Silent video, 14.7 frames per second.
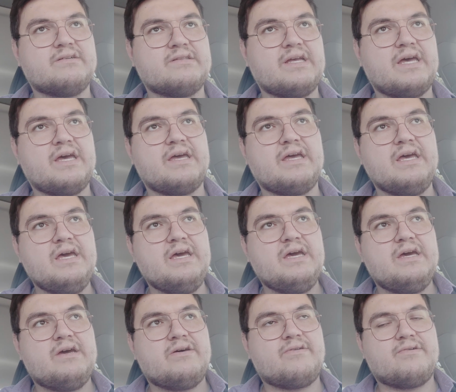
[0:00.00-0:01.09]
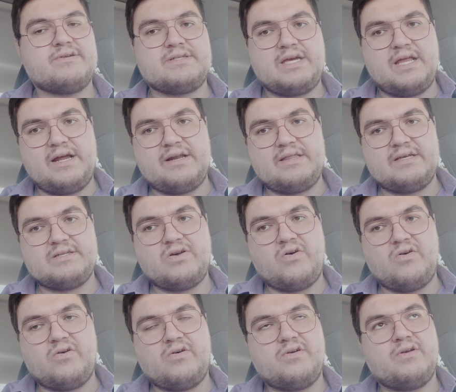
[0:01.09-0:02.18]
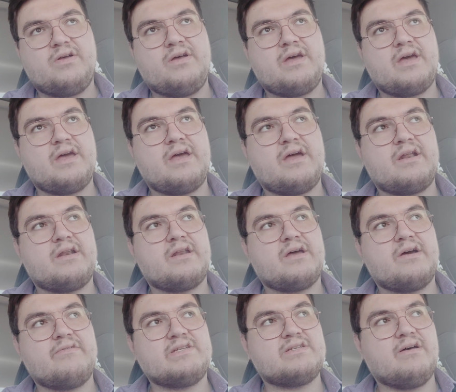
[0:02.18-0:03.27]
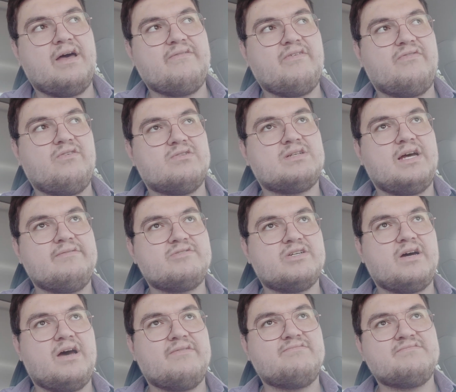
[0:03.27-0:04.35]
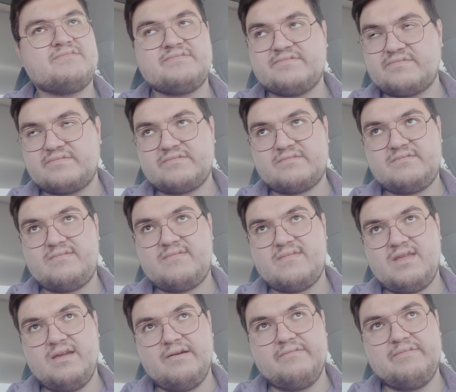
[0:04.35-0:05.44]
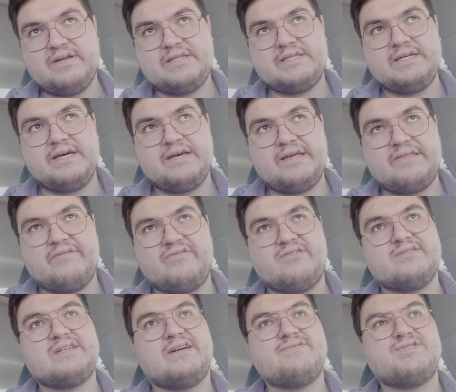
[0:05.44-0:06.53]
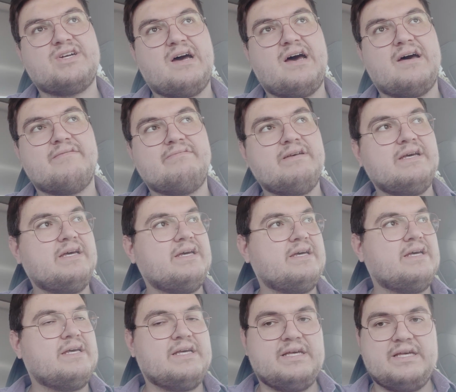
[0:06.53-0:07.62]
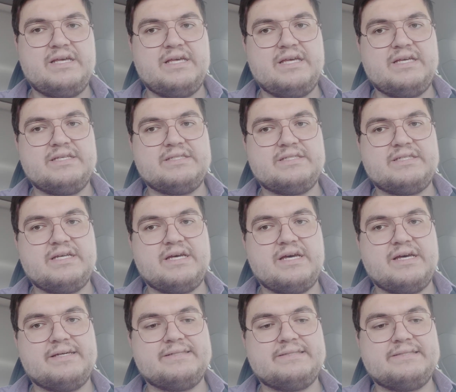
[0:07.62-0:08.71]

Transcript: day in order to get out of this hole. And uh, we still have a full-time job, but uh, the full-time job is, uh,